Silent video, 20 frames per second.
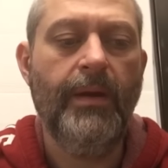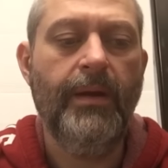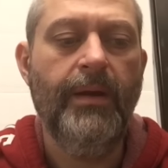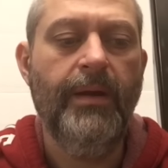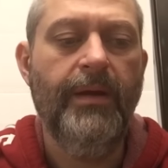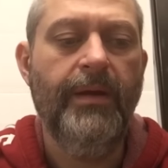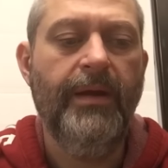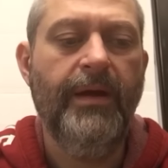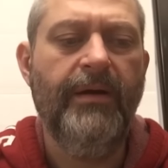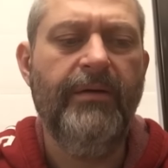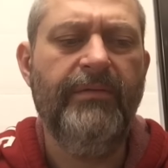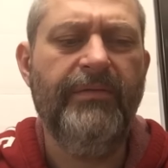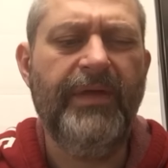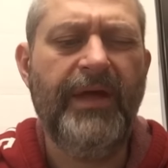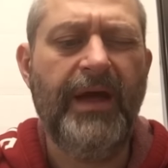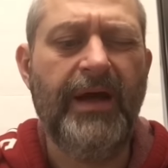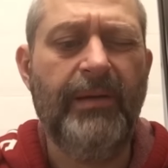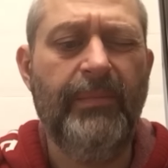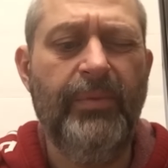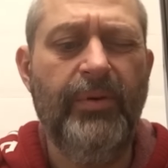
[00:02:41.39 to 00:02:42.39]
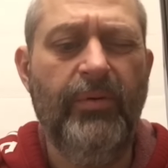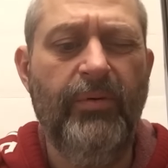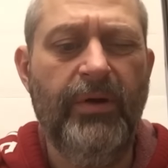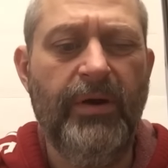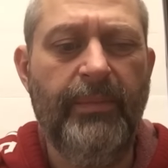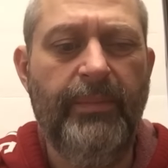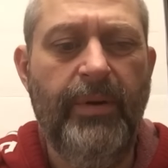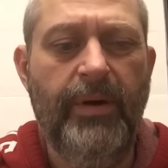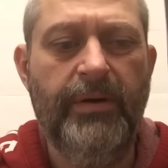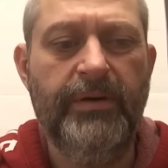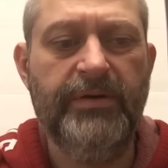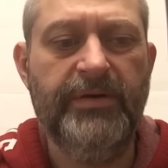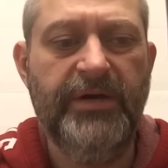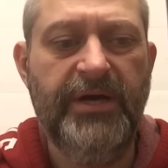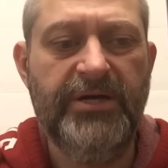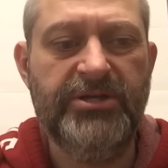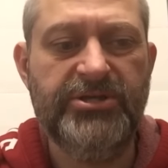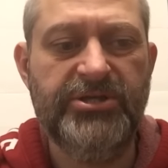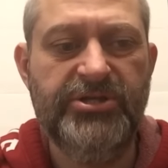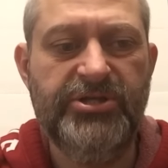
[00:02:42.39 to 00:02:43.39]
I don't think I can pull one apart to
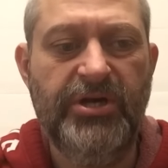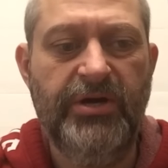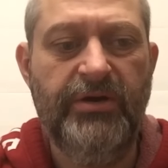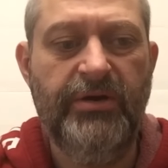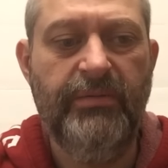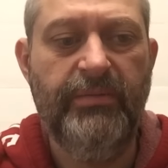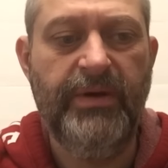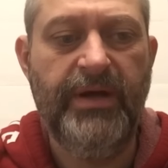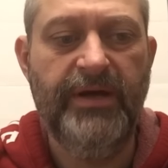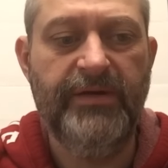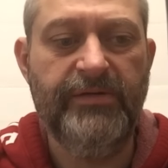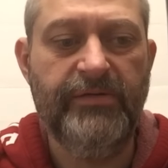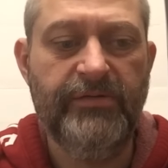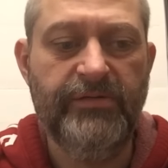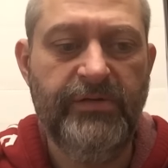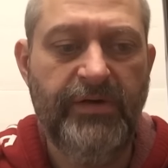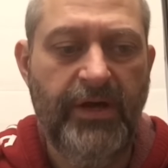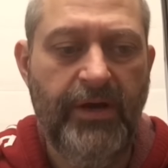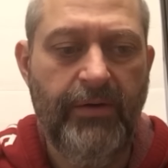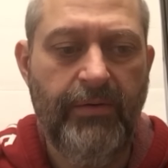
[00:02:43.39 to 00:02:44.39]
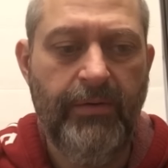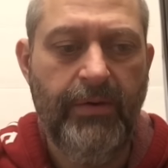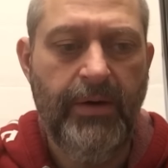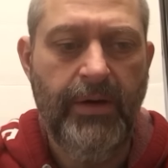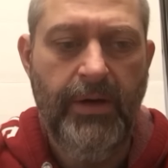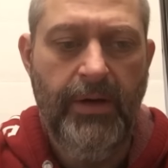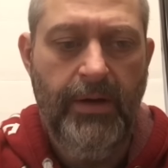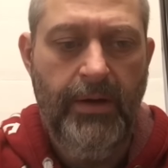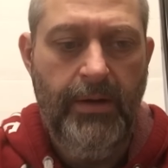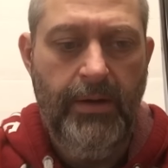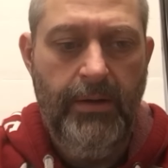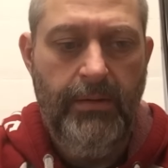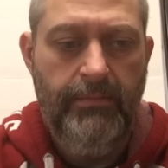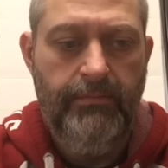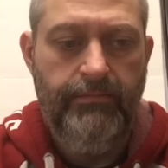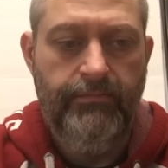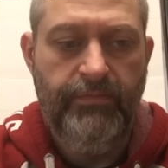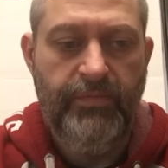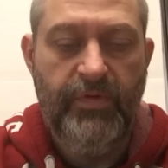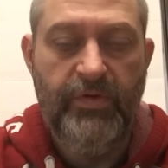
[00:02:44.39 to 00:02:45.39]
actually show you because there's no
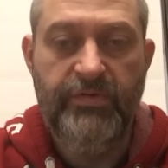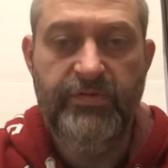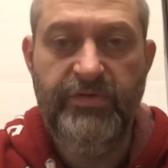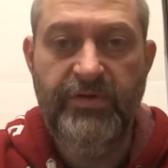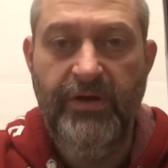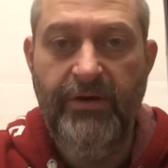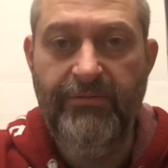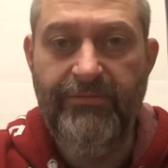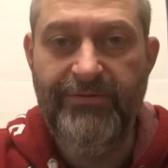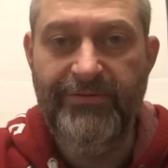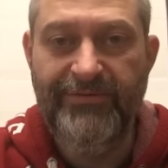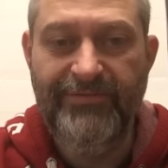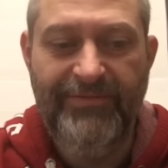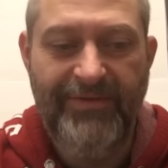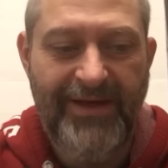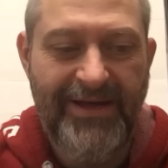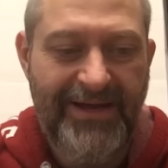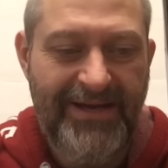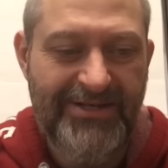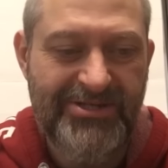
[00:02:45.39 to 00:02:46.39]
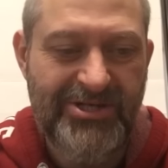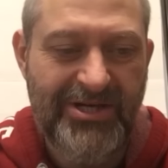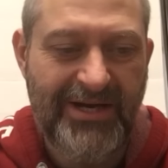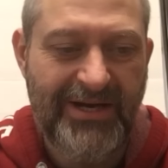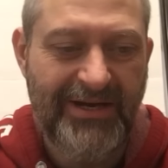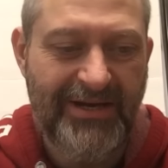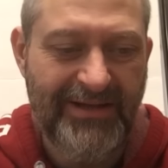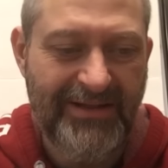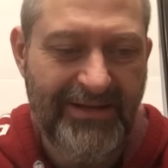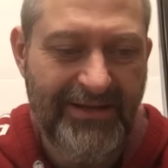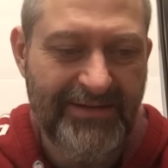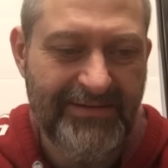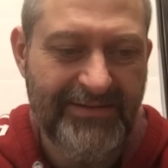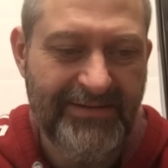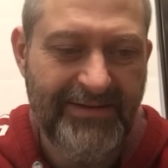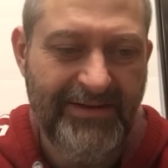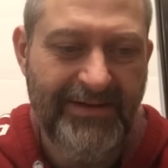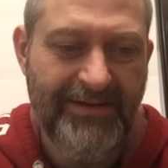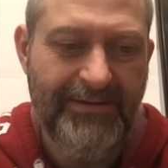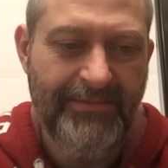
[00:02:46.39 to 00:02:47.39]
real flaky chicken in this.
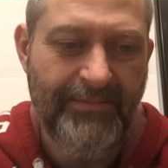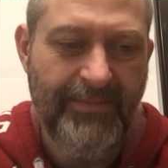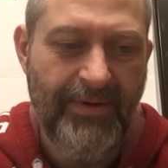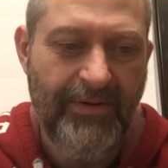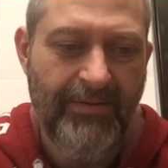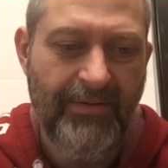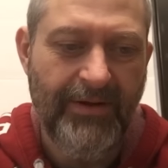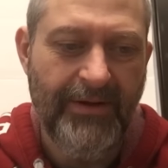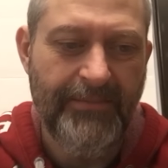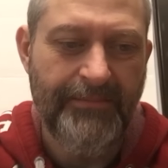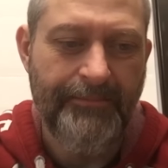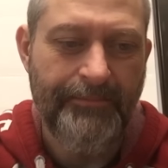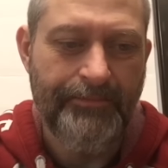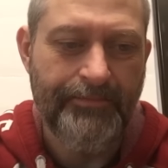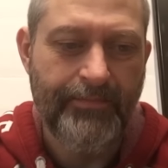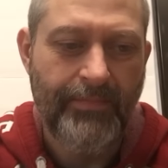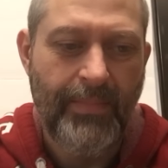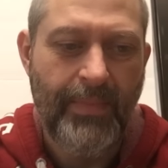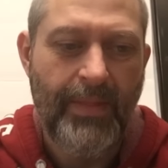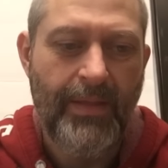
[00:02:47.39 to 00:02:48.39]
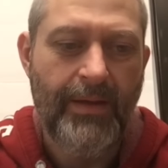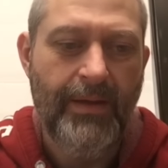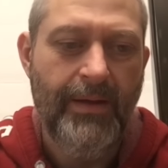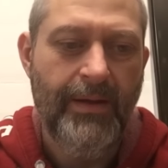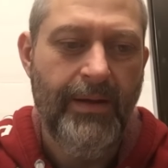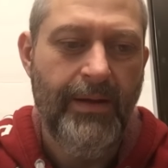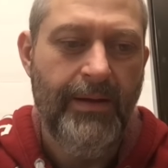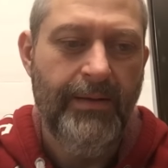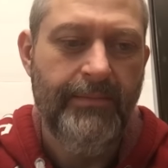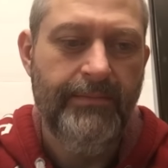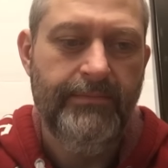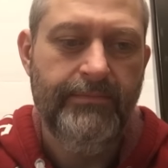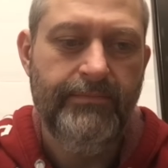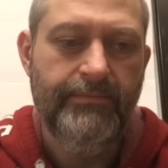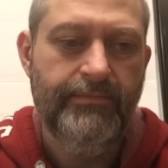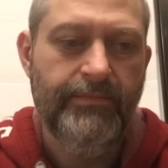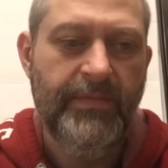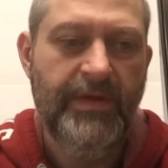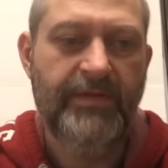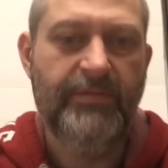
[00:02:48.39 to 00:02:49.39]
Hold on.
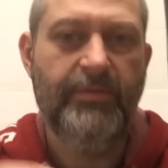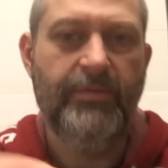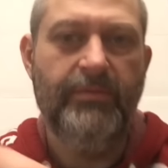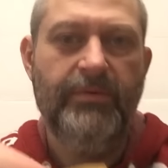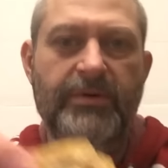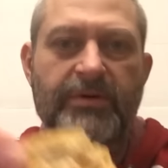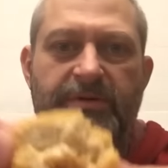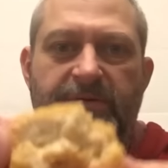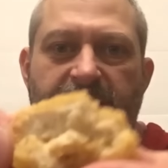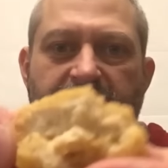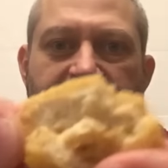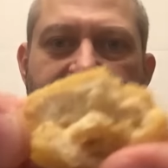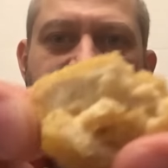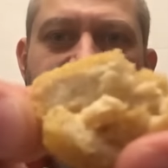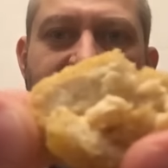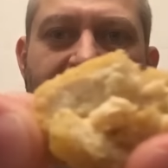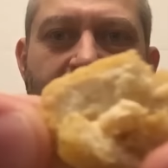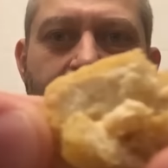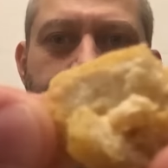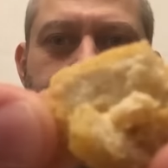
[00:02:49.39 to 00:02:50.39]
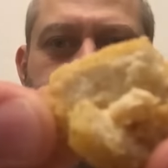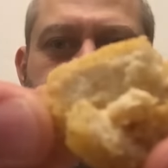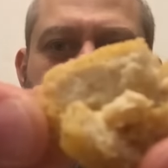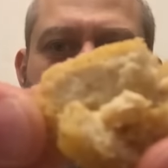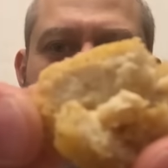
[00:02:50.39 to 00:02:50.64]
That's what one looks like inside.